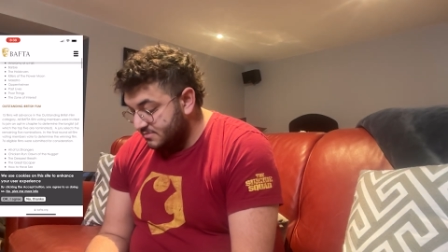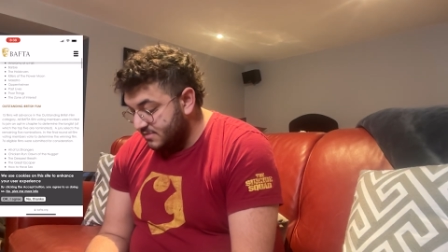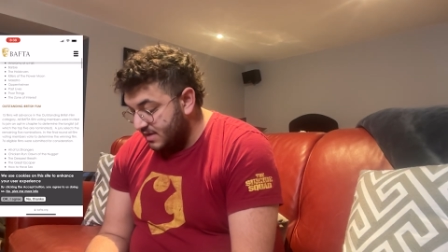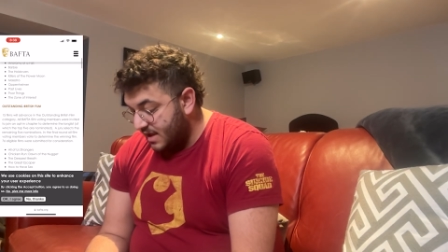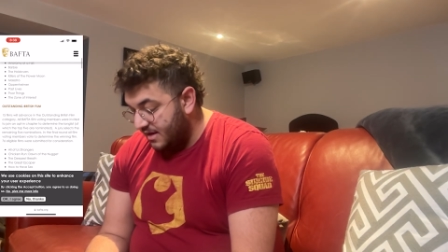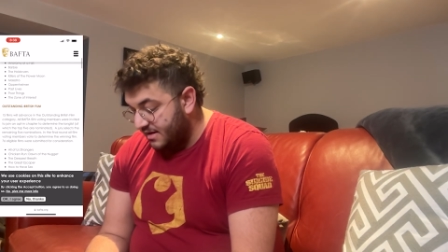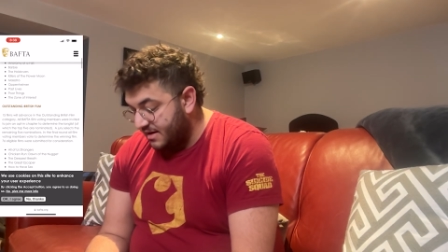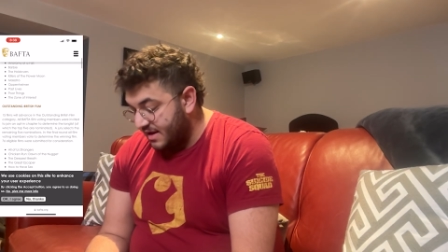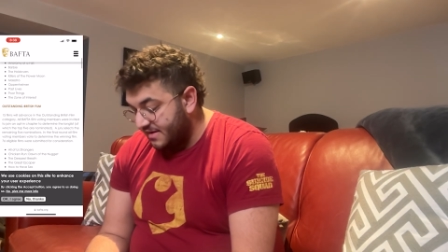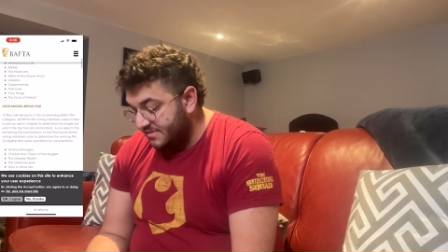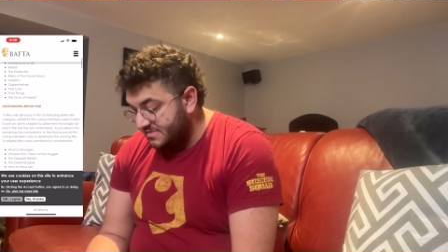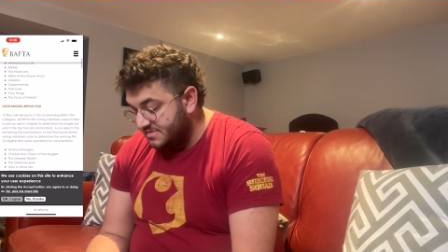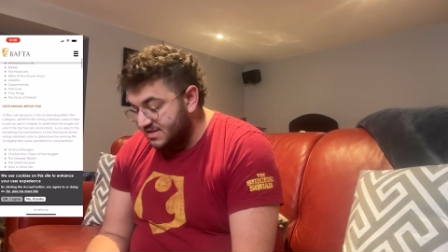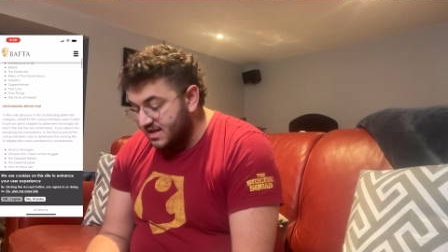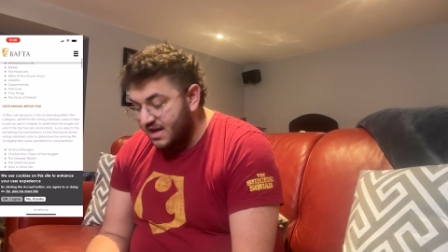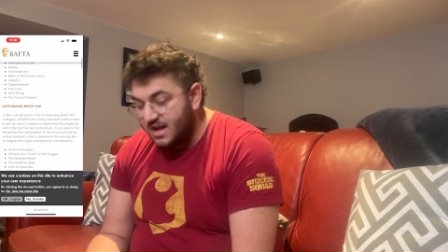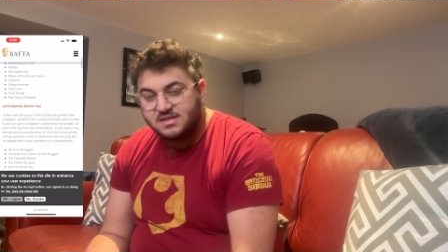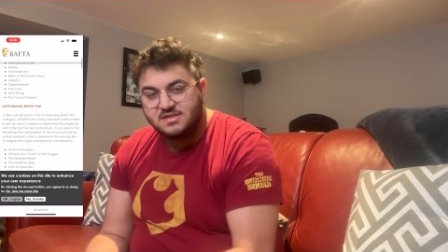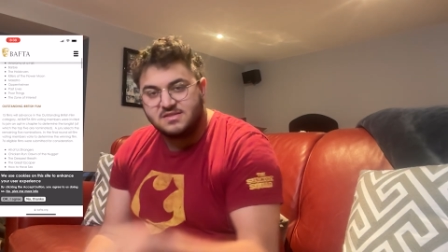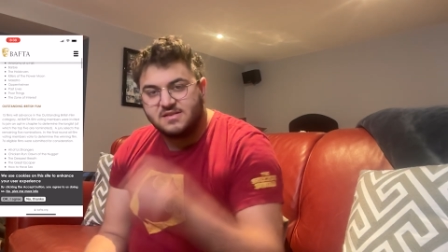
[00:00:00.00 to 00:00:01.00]
How to Have
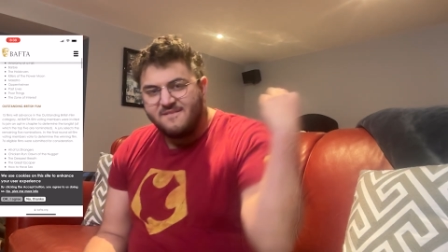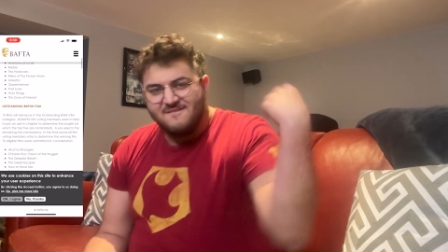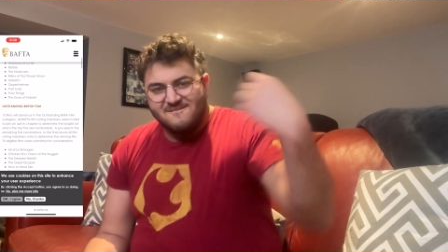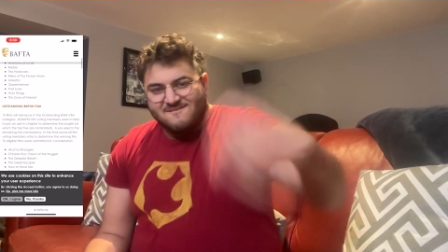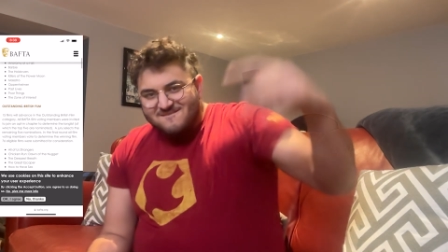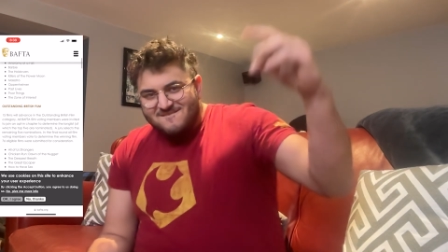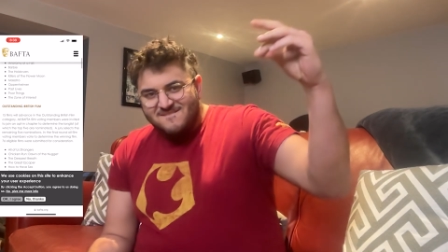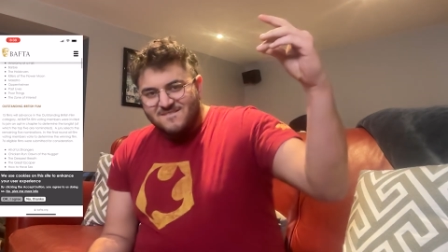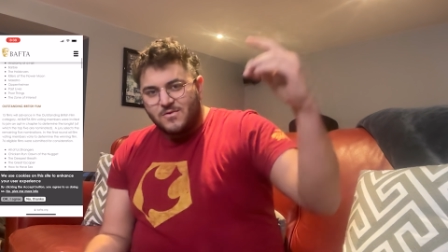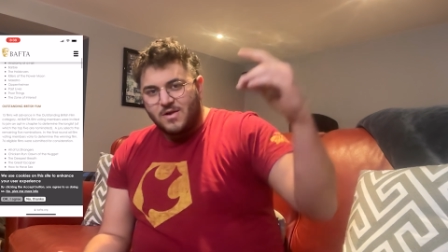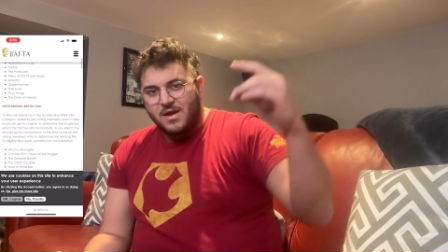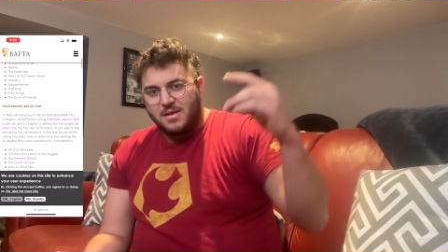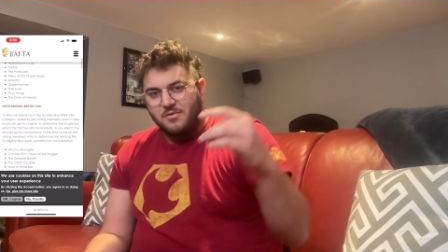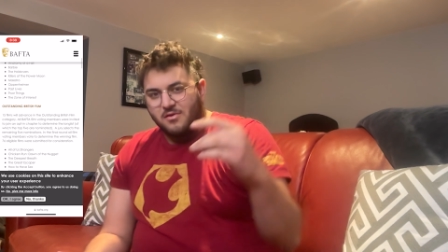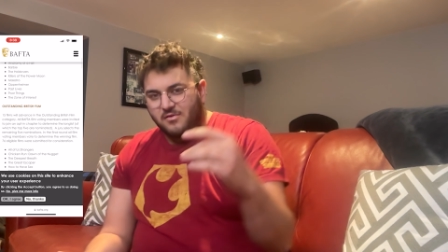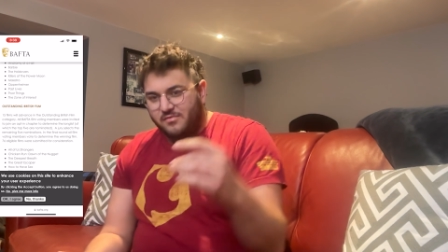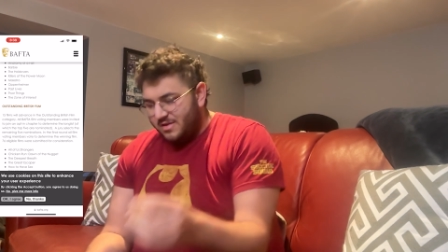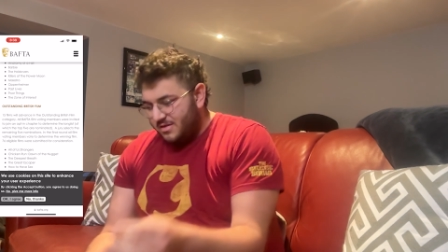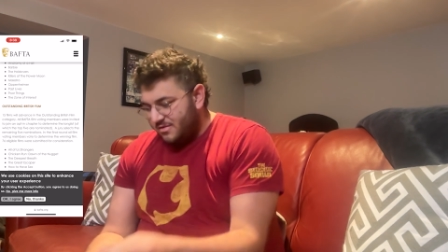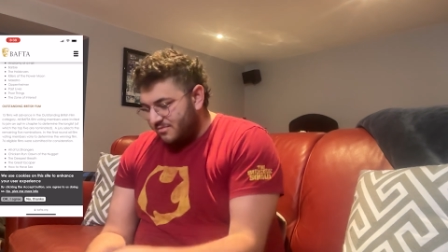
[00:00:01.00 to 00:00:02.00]
Sex. Great
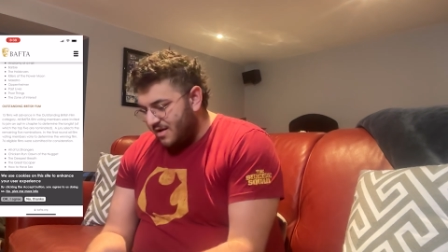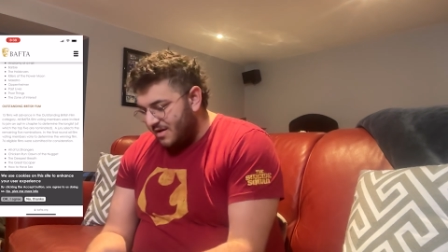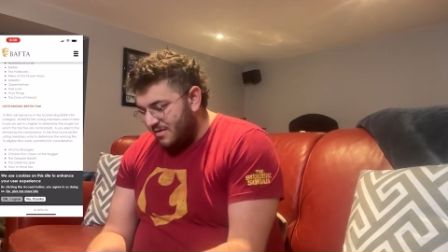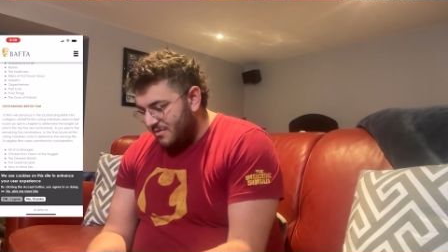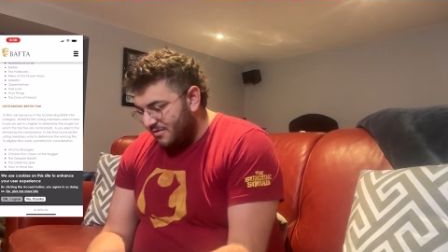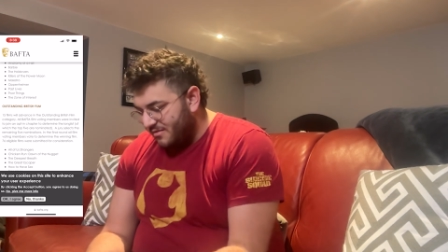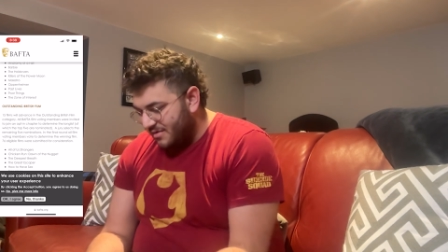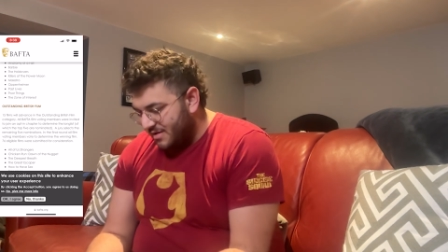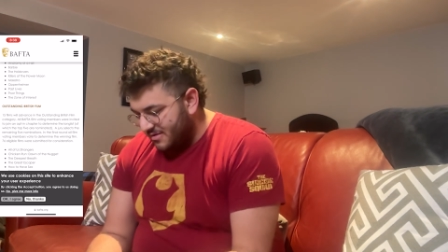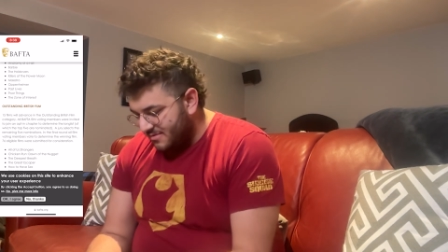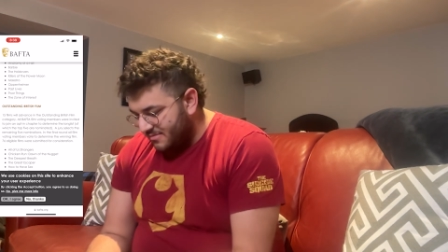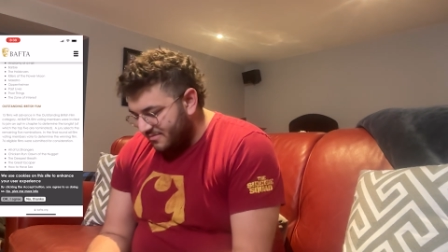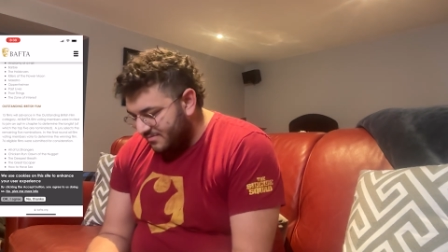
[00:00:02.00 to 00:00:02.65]
movie. Great movie.